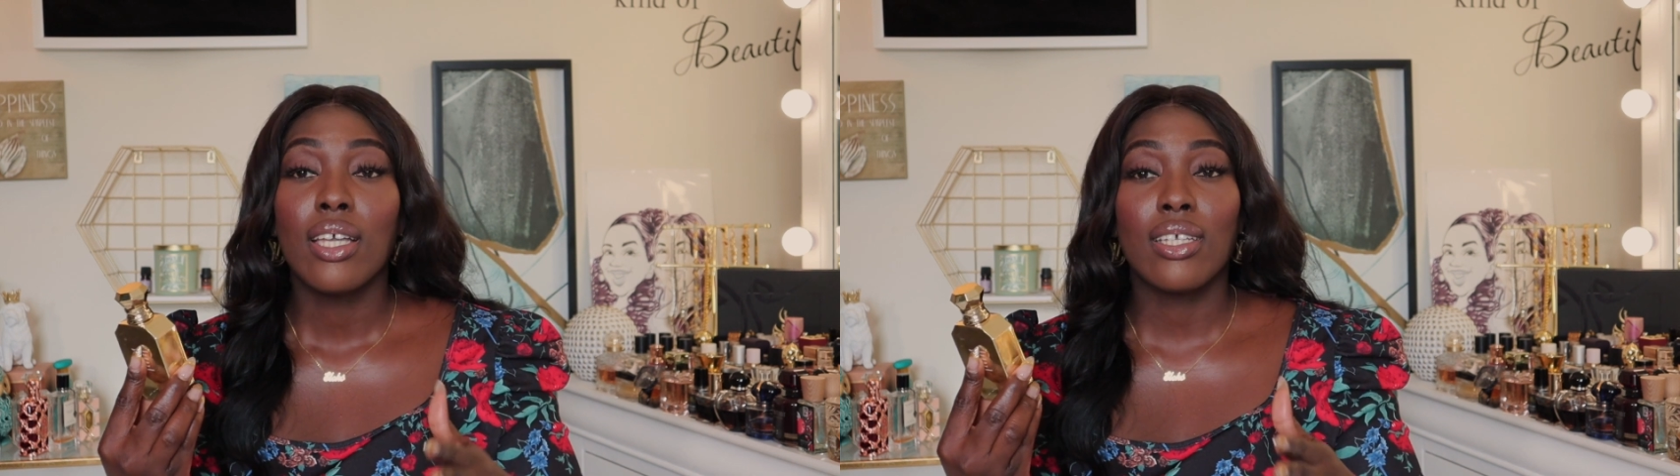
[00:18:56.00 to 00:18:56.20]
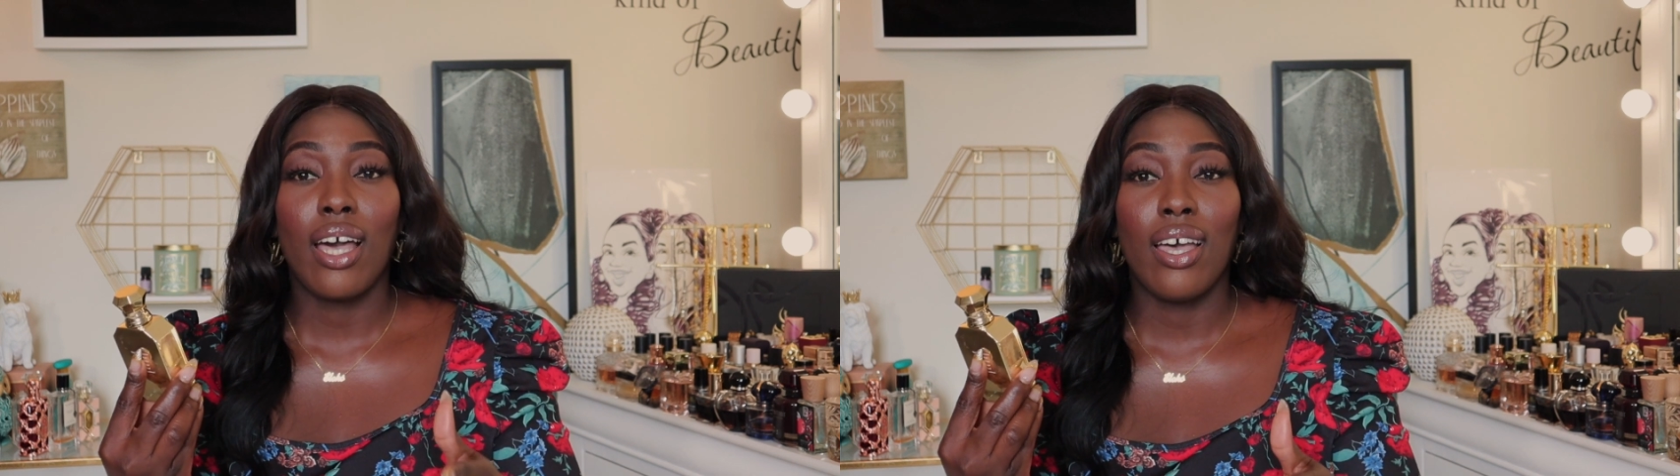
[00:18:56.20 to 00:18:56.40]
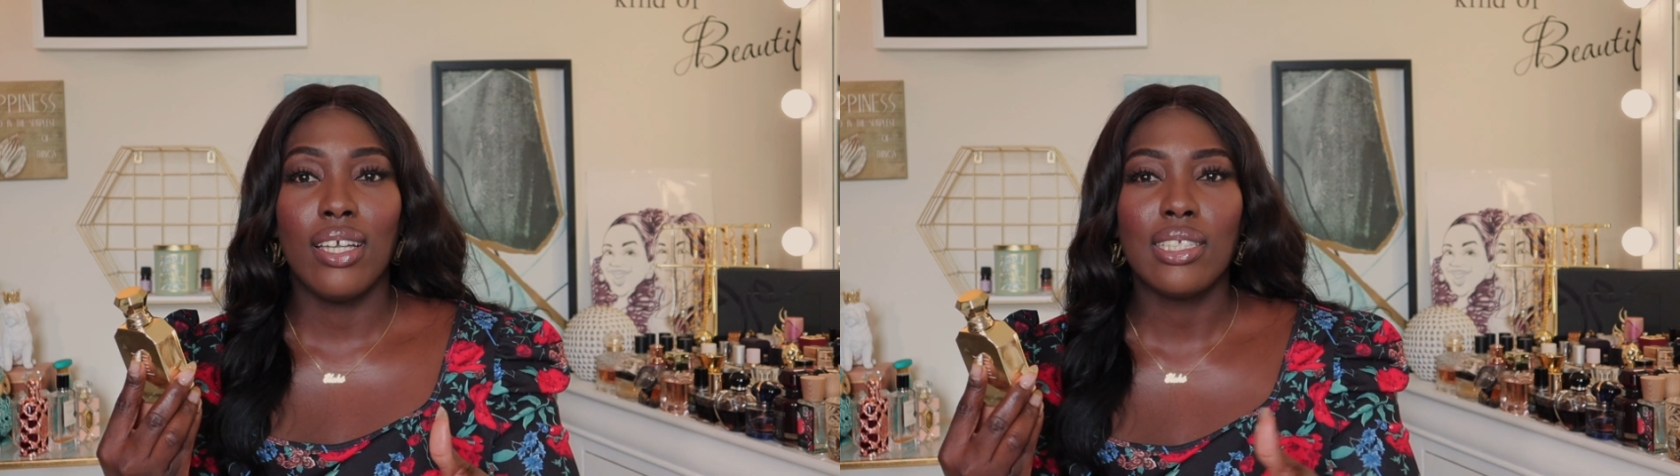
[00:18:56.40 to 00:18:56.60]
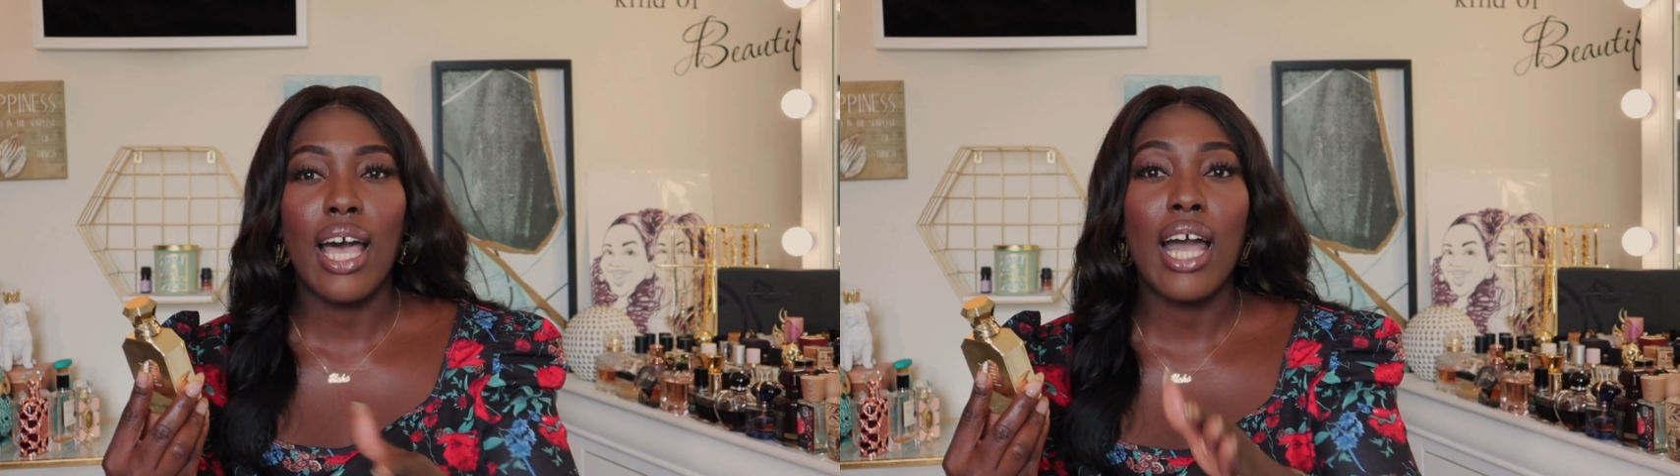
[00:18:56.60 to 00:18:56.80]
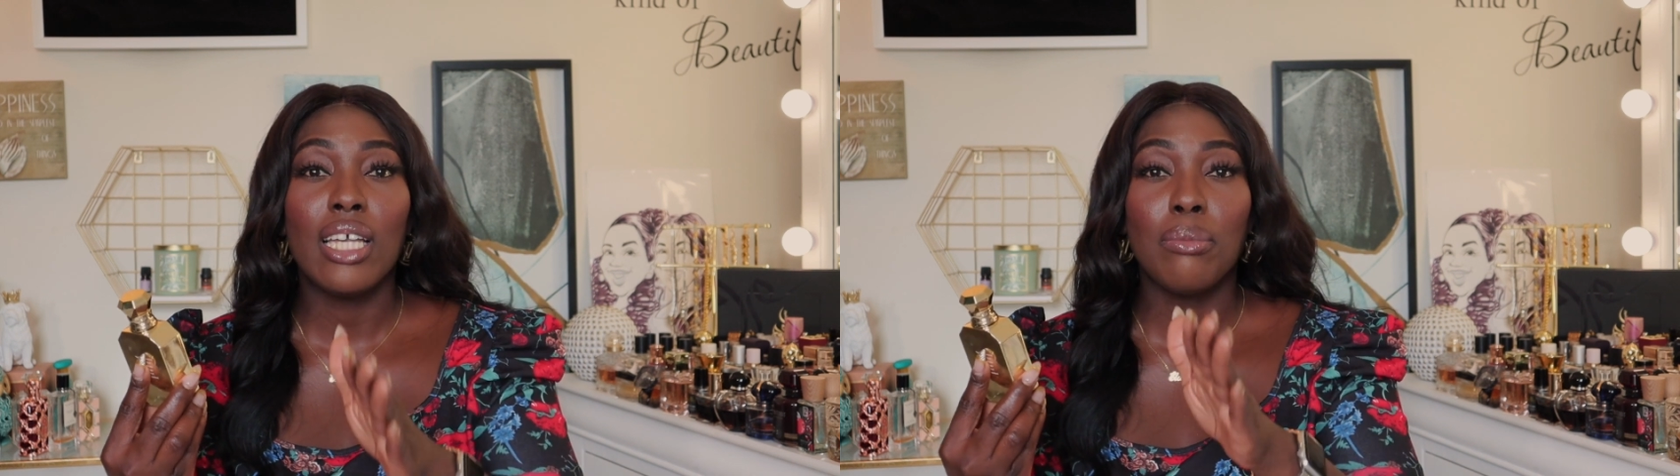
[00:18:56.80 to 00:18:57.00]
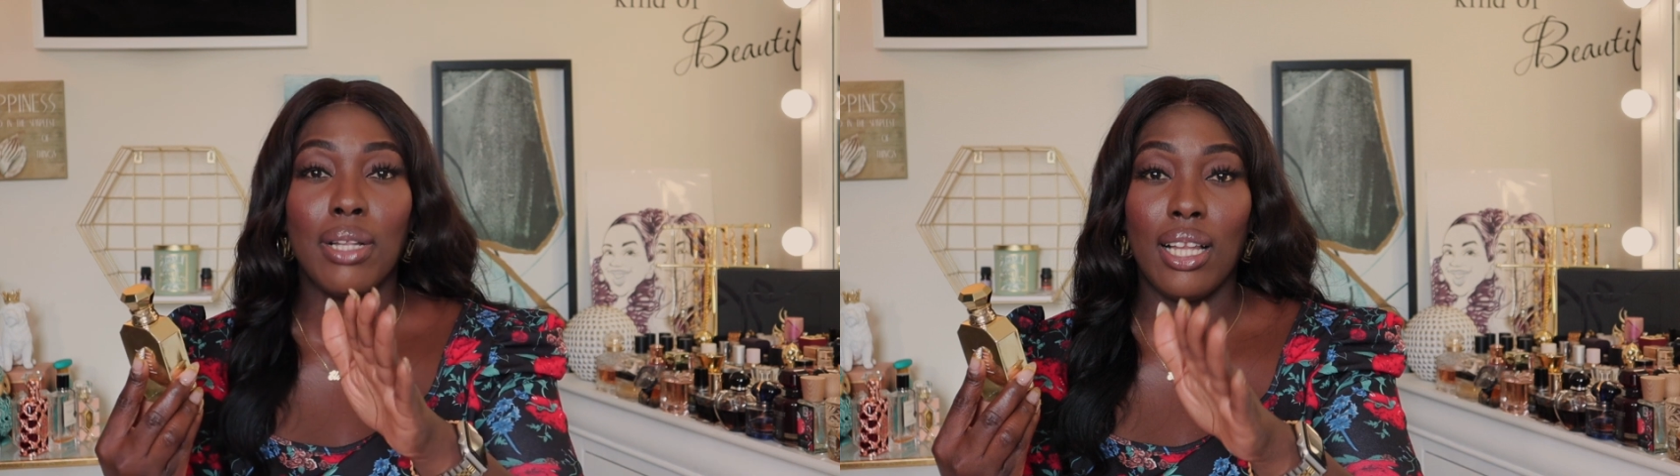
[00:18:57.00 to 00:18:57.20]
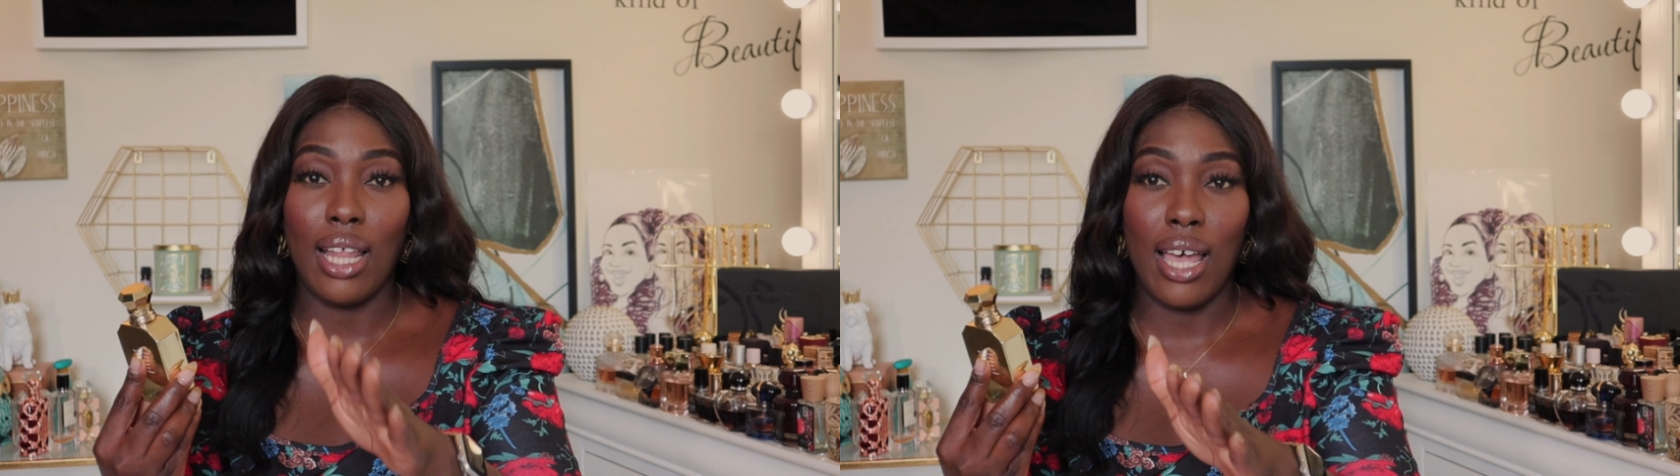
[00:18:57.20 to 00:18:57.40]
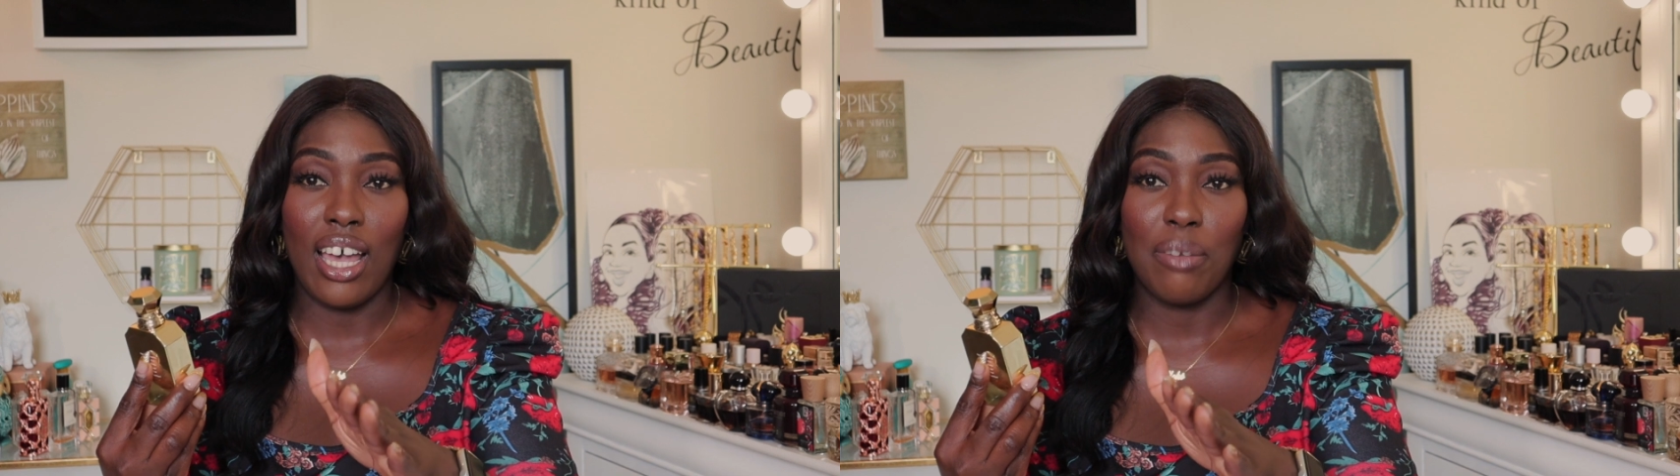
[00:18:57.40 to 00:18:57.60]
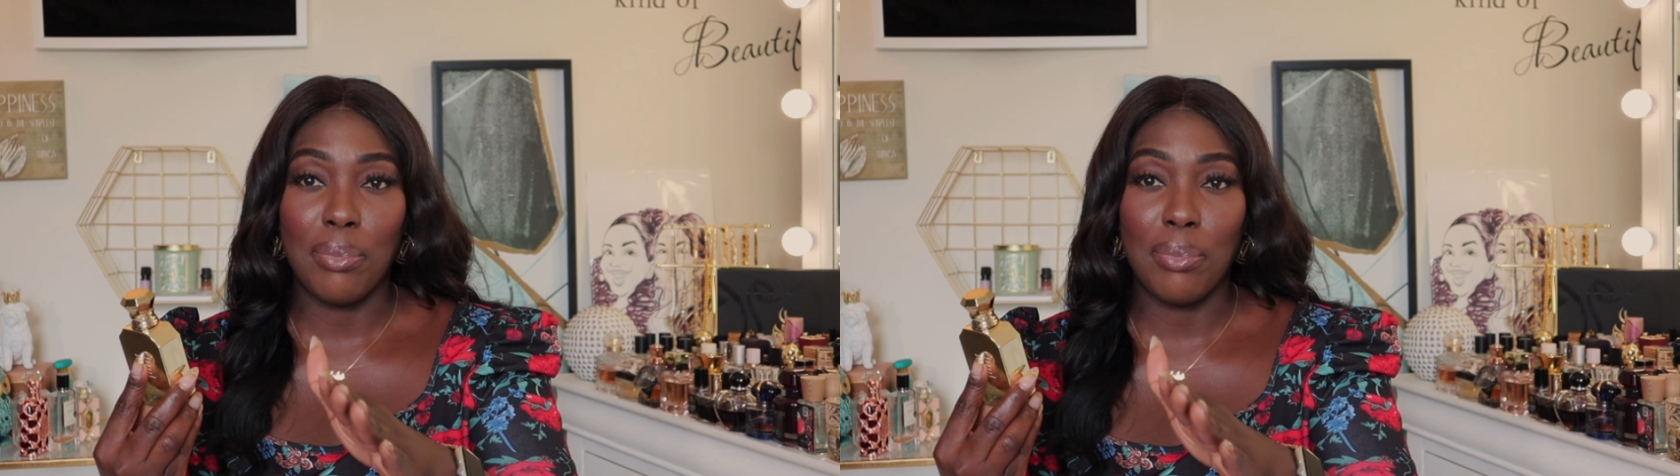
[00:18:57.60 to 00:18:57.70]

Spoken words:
Guys, I am glad,